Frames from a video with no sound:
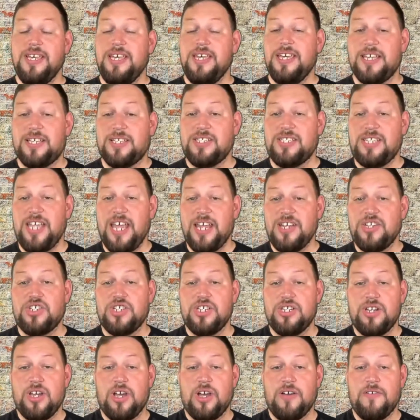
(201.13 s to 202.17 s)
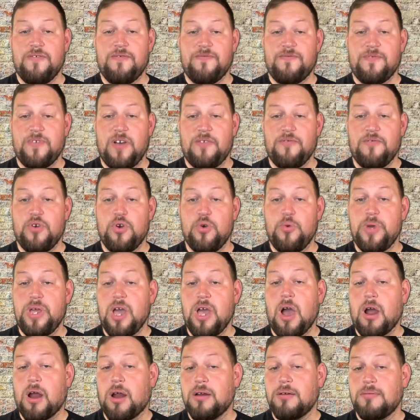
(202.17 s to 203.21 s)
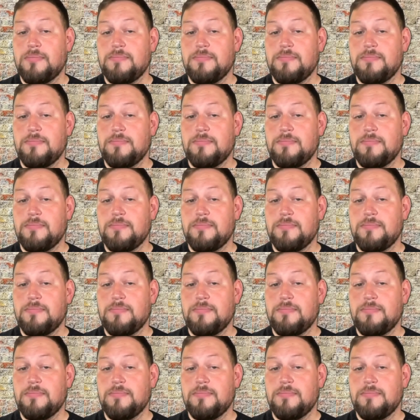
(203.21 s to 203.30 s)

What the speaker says: extension of who we are.